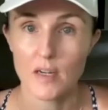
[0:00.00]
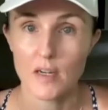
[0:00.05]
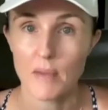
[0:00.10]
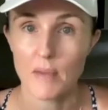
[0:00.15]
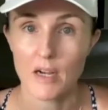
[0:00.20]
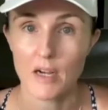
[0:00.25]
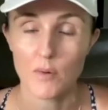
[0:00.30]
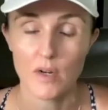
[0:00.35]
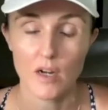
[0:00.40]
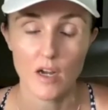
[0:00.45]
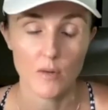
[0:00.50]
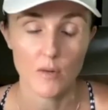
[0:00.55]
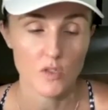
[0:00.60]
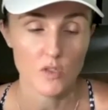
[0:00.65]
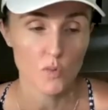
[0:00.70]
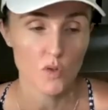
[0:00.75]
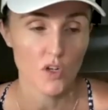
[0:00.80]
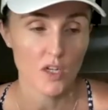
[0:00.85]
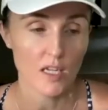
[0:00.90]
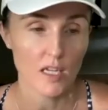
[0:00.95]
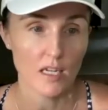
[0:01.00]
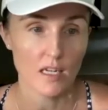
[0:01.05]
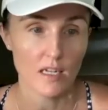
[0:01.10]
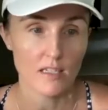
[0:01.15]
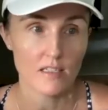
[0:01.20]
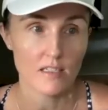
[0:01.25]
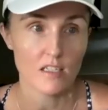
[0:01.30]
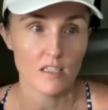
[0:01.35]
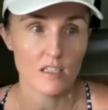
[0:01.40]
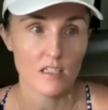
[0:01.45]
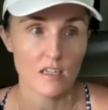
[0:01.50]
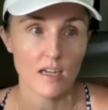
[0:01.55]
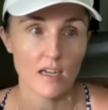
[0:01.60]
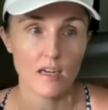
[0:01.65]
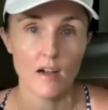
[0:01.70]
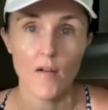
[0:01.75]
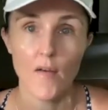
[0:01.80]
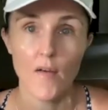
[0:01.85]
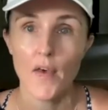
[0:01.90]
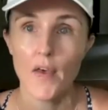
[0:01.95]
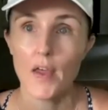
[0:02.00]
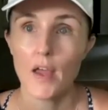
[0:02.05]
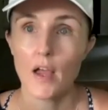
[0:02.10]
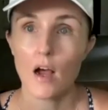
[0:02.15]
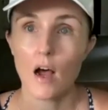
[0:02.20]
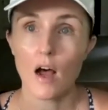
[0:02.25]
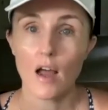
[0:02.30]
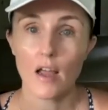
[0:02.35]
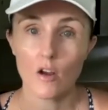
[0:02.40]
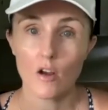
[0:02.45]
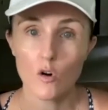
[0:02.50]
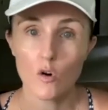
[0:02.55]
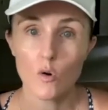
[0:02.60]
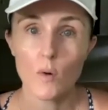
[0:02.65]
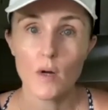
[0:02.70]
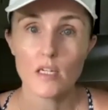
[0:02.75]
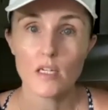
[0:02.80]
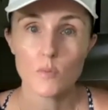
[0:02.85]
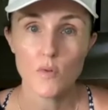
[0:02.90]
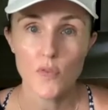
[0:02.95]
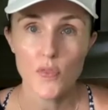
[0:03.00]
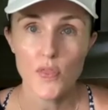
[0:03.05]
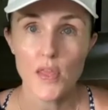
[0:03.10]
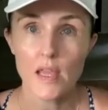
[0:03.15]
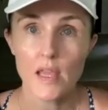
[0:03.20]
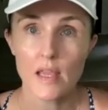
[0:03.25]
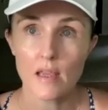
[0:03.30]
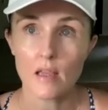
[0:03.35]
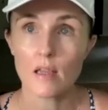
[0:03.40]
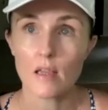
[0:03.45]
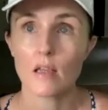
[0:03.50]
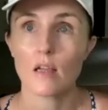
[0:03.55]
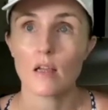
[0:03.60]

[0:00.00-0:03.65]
back when I was working as a designer. I always would think,